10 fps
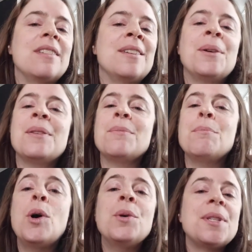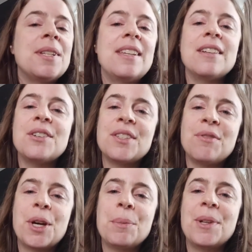you know, most of the year is
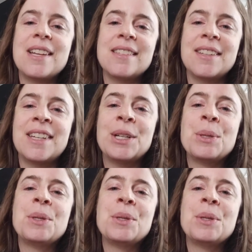very pleasant here.